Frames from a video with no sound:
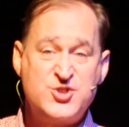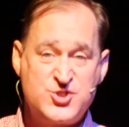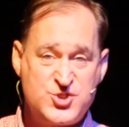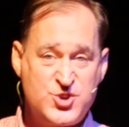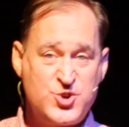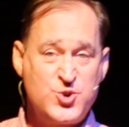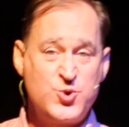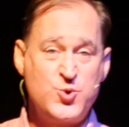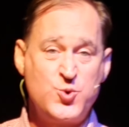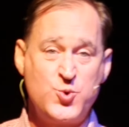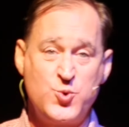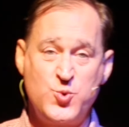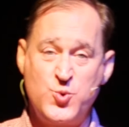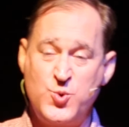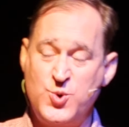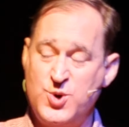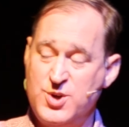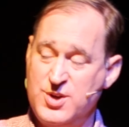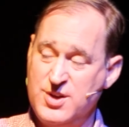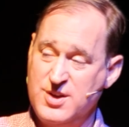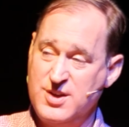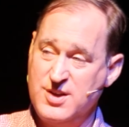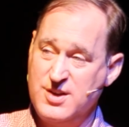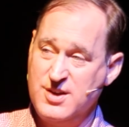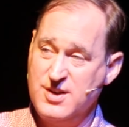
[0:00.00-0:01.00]
too
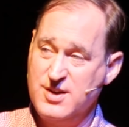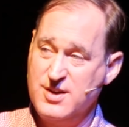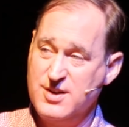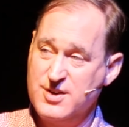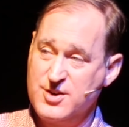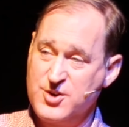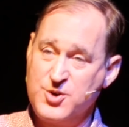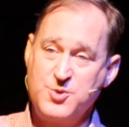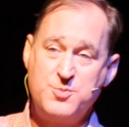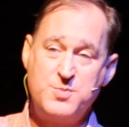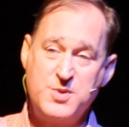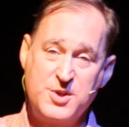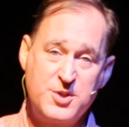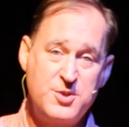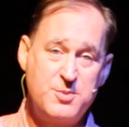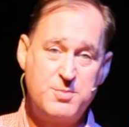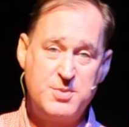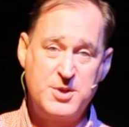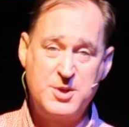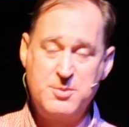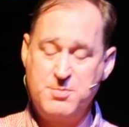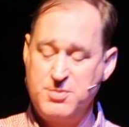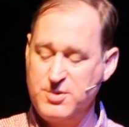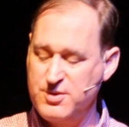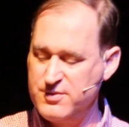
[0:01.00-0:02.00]
could be the
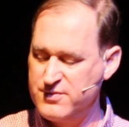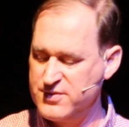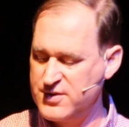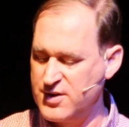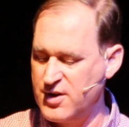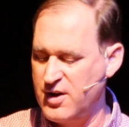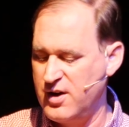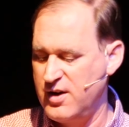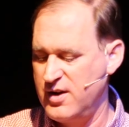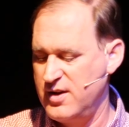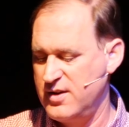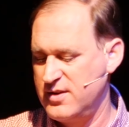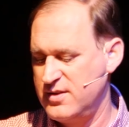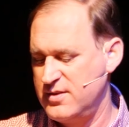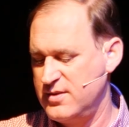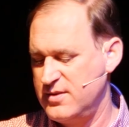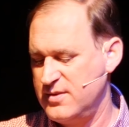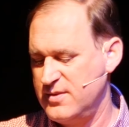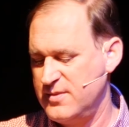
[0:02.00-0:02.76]
people of God.